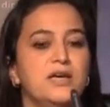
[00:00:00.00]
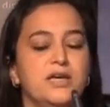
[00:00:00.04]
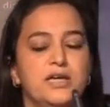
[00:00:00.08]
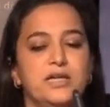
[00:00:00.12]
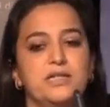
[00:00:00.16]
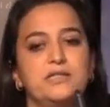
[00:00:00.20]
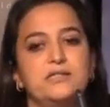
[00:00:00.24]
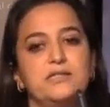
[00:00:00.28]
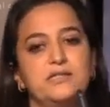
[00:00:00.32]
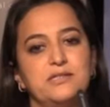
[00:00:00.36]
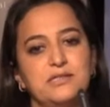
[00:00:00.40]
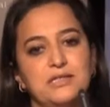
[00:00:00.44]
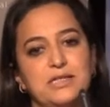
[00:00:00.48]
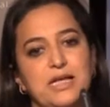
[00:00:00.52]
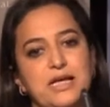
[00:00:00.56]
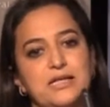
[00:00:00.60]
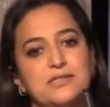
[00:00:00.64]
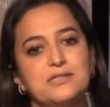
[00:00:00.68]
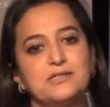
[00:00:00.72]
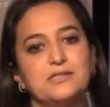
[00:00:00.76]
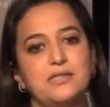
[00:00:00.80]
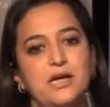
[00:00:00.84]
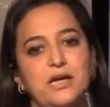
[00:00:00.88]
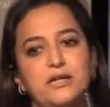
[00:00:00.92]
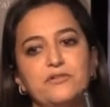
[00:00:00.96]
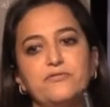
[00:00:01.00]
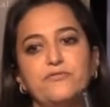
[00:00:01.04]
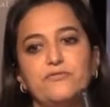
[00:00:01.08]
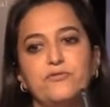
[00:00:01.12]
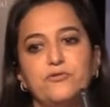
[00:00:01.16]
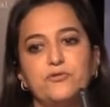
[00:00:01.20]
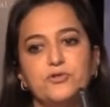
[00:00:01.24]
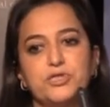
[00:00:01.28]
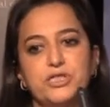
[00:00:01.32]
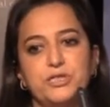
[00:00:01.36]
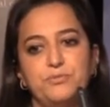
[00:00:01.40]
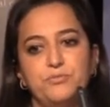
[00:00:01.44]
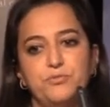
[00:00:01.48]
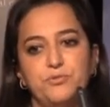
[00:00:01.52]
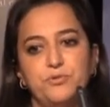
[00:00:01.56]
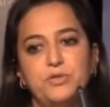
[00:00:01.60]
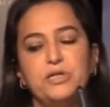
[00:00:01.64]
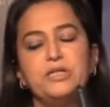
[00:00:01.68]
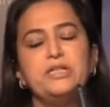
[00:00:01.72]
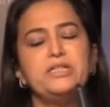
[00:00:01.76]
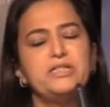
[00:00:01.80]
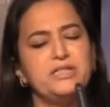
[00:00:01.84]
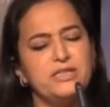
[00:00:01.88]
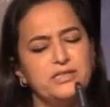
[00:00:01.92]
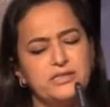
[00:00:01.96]
it is less than 40%.
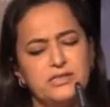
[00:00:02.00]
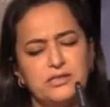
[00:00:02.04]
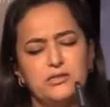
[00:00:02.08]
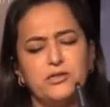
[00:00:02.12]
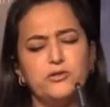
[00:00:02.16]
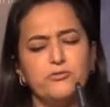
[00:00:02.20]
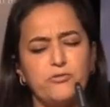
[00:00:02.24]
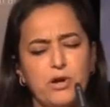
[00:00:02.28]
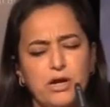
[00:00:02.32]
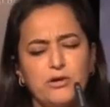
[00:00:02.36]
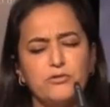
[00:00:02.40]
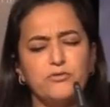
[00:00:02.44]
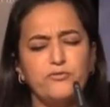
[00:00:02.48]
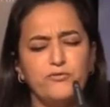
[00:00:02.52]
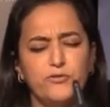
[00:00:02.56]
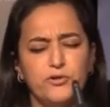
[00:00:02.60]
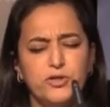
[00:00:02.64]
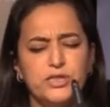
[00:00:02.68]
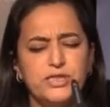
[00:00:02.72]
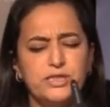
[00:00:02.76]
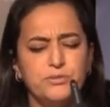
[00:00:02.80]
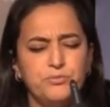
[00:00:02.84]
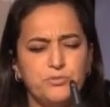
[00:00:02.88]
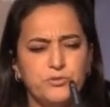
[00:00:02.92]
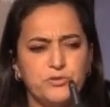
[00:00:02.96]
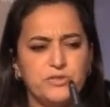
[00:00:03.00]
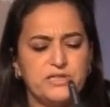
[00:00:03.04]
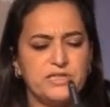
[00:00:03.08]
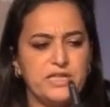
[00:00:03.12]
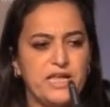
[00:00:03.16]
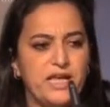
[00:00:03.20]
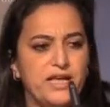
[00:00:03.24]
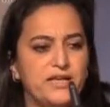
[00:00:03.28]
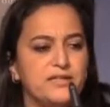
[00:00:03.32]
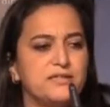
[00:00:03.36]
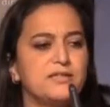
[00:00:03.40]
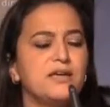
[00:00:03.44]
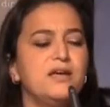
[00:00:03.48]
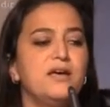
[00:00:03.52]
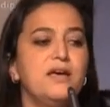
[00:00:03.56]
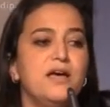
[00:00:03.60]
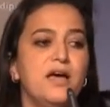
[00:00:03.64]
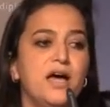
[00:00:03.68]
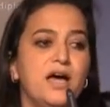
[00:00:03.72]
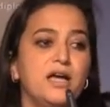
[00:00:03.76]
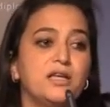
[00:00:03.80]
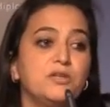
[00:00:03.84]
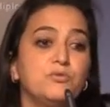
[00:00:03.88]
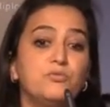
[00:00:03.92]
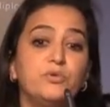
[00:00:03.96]
It is around 30%,
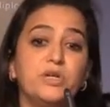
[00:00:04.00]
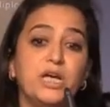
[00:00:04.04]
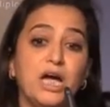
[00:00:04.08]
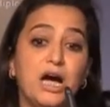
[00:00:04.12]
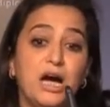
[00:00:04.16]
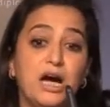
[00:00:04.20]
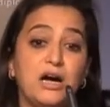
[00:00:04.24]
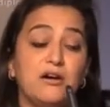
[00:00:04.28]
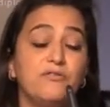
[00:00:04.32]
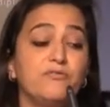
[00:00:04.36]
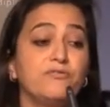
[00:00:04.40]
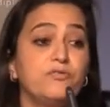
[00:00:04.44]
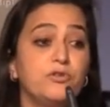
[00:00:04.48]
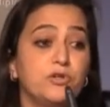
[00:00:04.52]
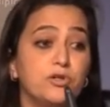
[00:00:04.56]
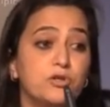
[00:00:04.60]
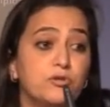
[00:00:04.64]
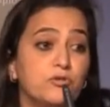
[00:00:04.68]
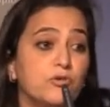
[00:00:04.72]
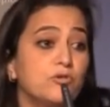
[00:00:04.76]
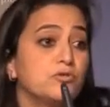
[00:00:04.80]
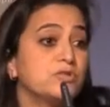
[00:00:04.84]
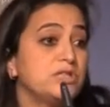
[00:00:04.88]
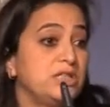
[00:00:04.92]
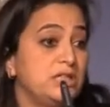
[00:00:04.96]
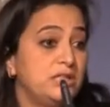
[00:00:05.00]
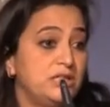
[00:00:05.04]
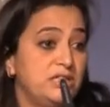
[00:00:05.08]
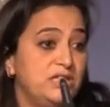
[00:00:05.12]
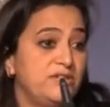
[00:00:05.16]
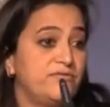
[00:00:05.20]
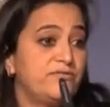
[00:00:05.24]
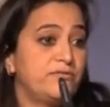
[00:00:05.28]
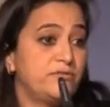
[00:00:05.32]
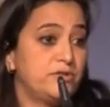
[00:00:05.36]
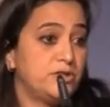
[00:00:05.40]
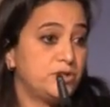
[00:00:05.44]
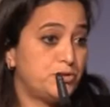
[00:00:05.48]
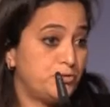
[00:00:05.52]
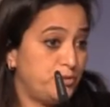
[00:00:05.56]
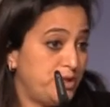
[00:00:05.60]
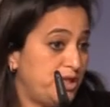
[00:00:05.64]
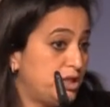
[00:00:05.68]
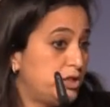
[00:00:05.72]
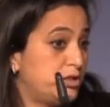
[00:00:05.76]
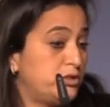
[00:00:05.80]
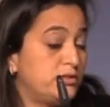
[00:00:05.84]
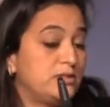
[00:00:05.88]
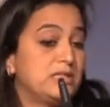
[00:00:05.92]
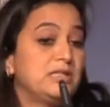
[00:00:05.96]
and we have the growth in different
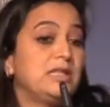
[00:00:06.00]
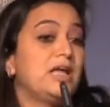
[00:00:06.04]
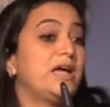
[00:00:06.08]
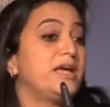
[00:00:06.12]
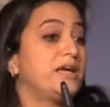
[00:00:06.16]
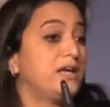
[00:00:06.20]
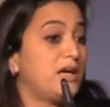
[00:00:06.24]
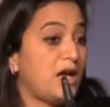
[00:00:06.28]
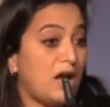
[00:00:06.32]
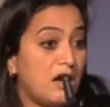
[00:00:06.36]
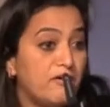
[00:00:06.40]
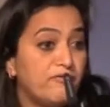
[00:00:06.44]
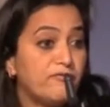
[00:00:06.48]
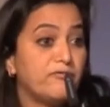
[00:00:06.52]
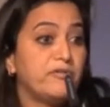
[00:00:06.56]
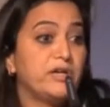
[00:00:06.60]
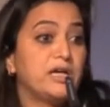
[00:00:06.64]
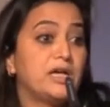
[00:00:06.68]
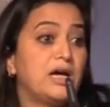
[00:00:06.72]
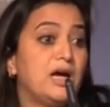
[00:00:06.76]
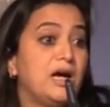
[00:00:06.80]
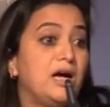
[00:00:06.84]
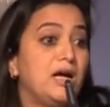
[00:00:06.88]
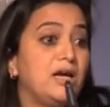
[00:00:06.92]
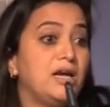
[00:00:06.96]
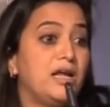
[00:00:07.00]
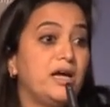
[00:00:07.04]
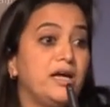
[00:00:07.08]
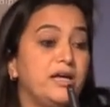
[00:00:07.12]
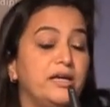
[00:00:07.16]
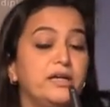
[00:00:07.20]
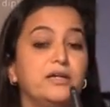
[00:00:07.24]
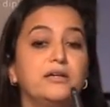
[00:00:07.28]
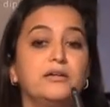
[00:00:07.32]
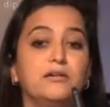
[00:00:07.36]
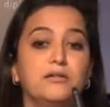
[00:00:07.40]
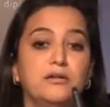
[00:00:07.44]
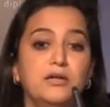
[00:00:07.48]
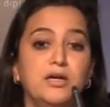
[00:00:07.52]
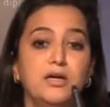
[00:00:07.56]
regions like Africa, like